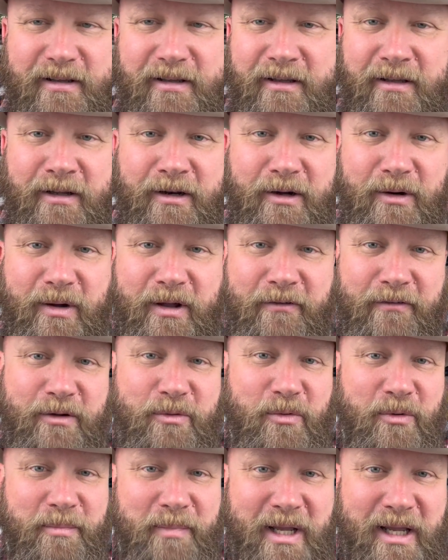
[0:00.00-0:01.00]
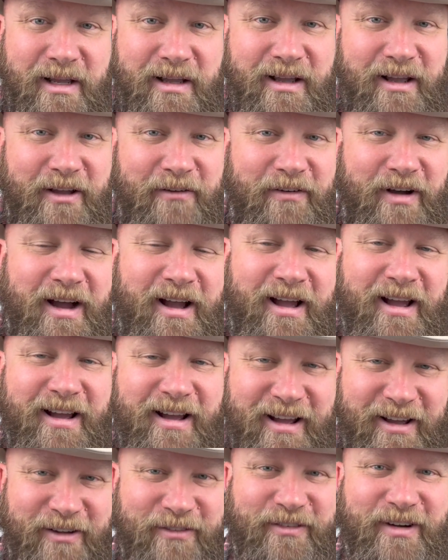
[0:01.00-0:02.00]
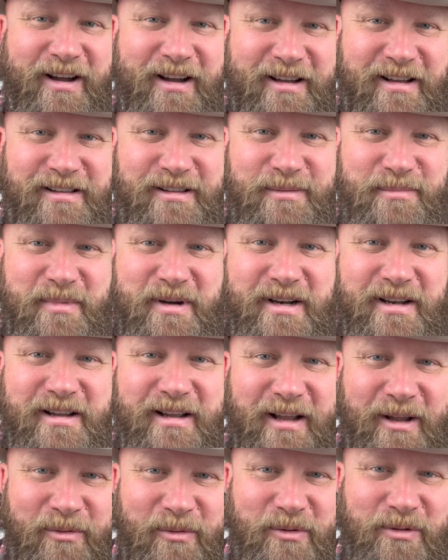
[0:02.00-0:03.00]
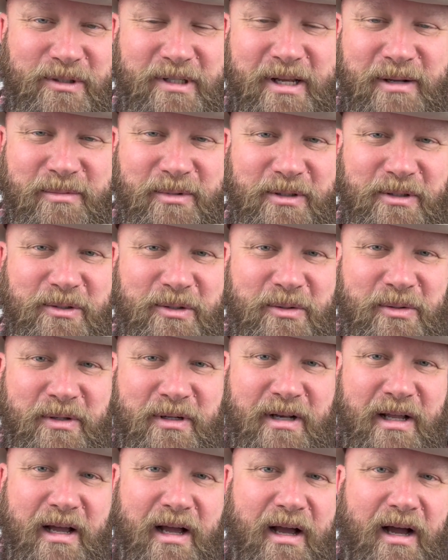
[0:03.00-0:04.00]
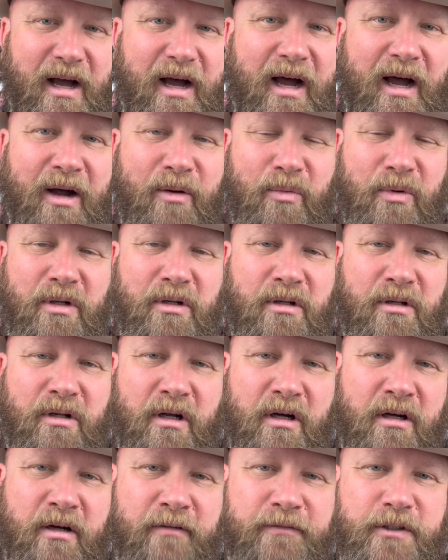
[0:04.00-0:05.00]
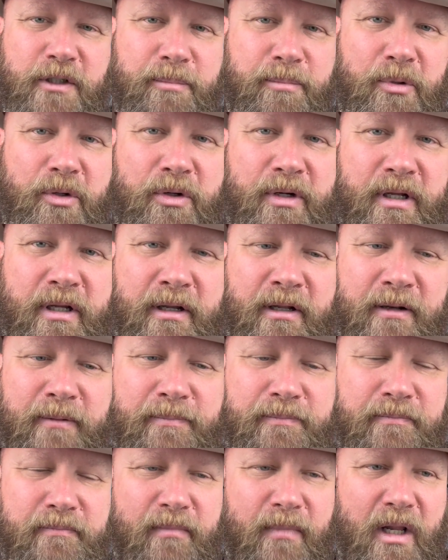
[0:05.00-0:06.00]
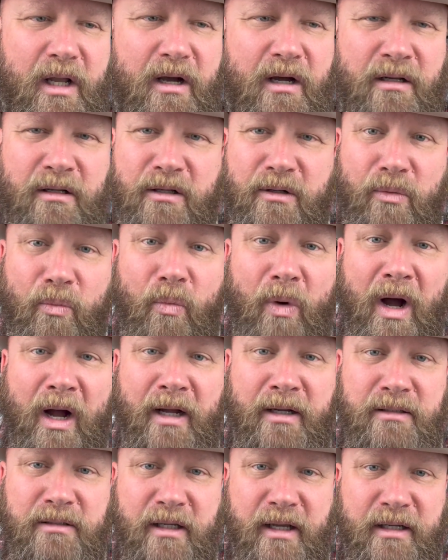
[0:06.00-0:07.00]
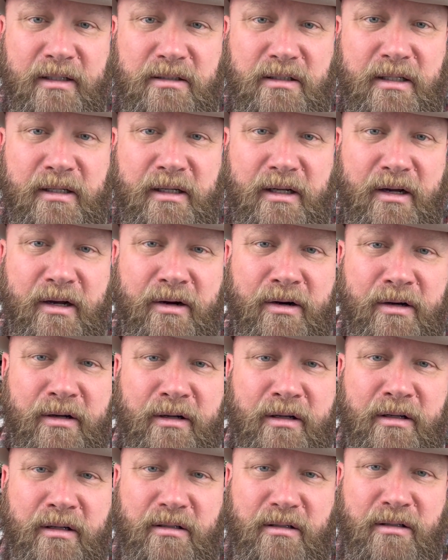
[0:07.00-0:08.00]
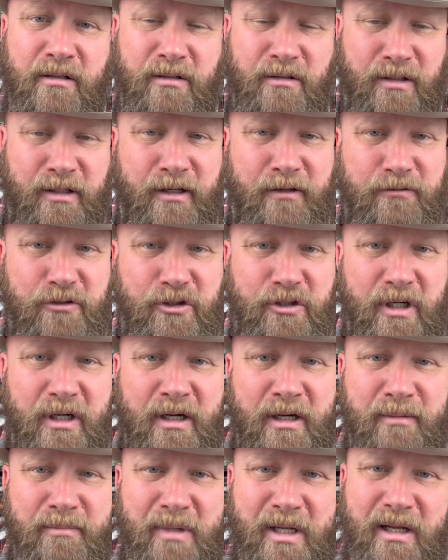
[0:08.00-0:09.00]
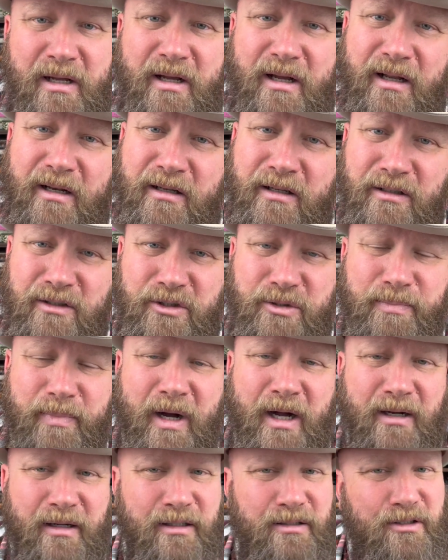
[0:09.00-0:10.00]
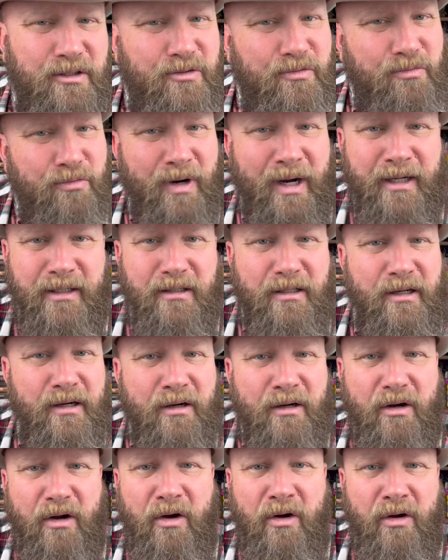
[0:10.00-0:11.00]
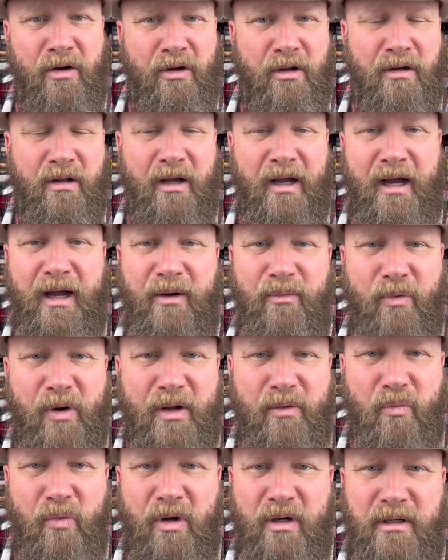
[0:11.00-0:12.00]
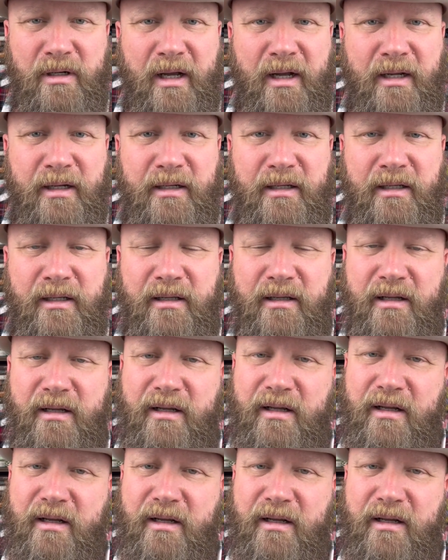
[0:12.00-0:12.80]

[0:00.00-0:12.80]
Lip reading: You know, if it were me, if I had the money and was able to do it, I would love to put in a little wine tasting area, a little gift shop, a little spot, because it's right there on Highway 190.